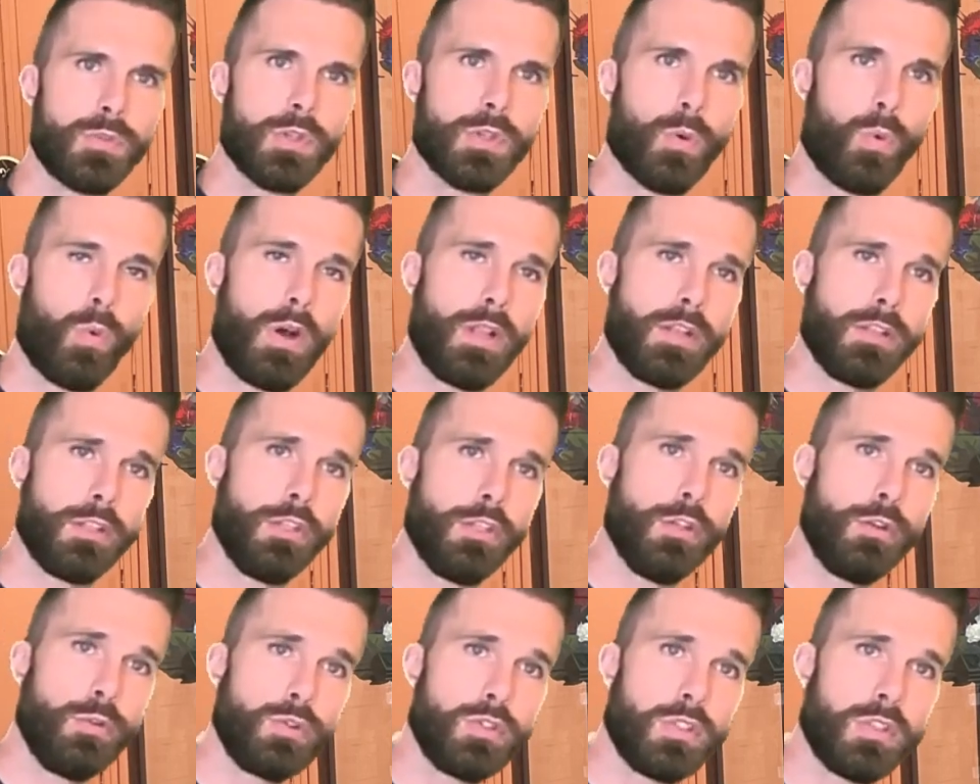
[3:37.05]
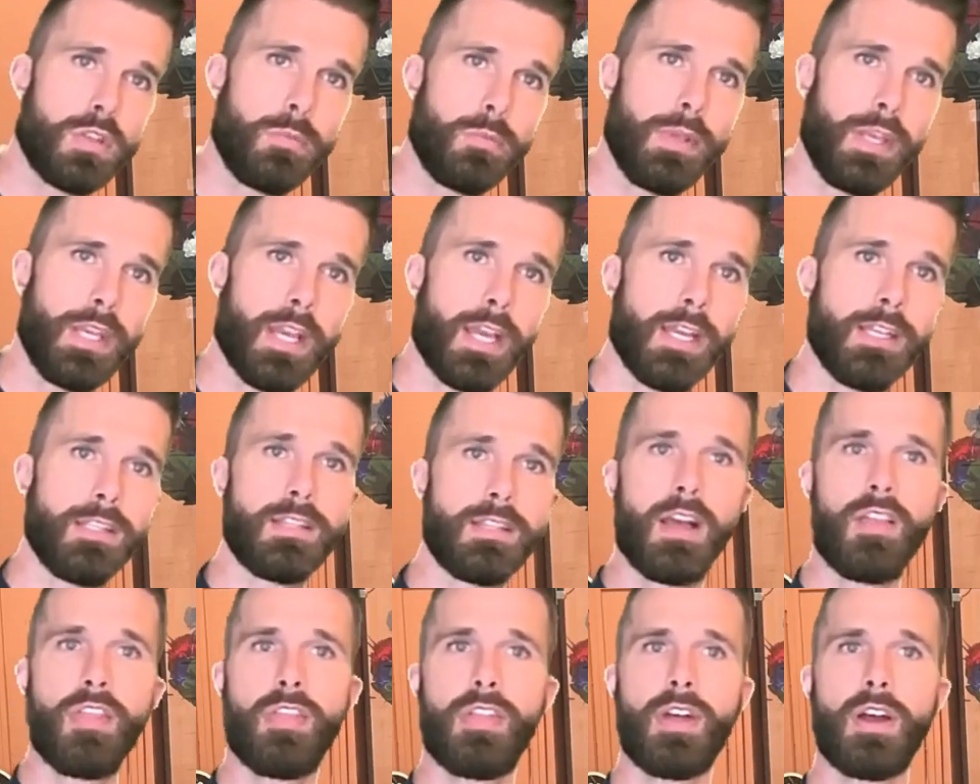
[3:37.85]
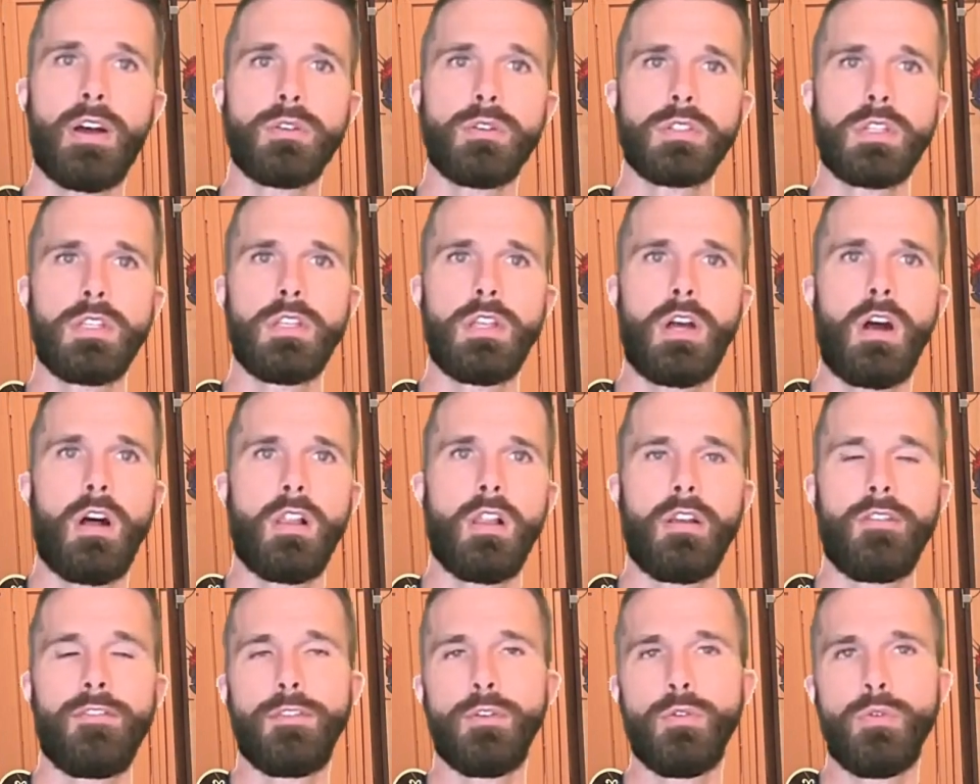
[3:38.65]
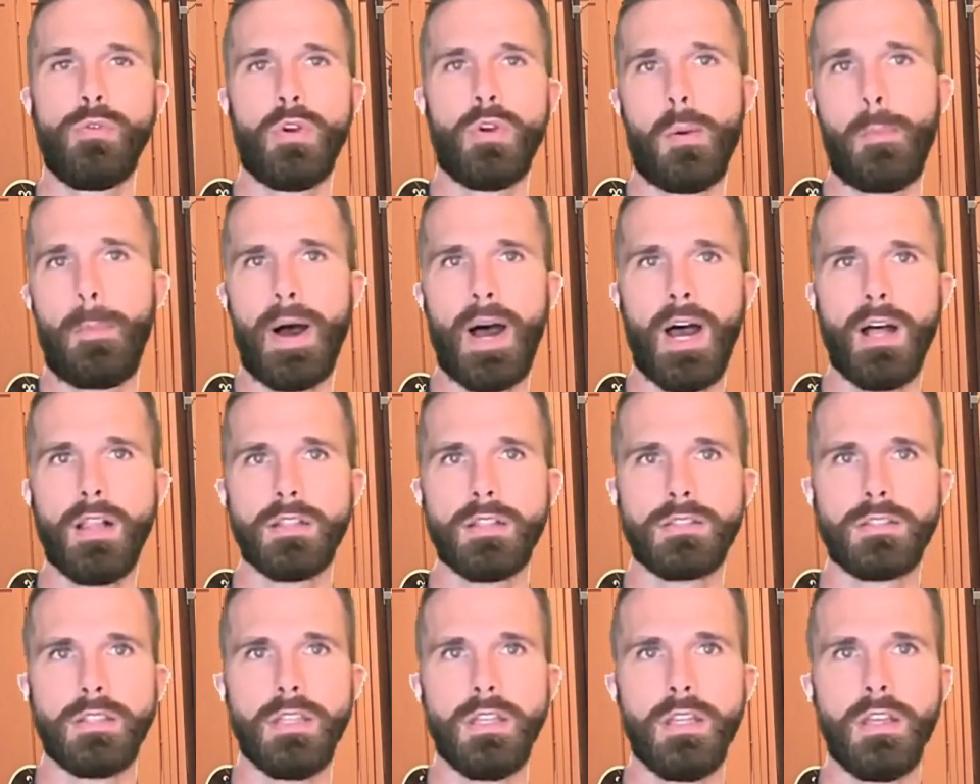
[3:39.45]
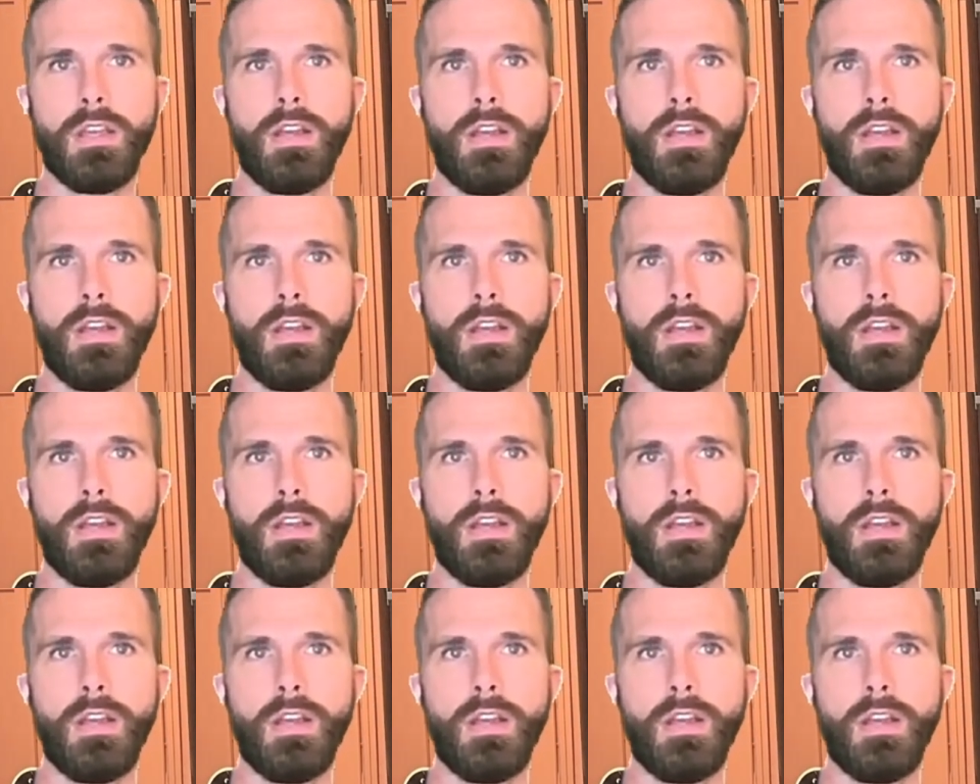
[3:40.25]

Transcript: So what used to be a $10,000 funeral policy,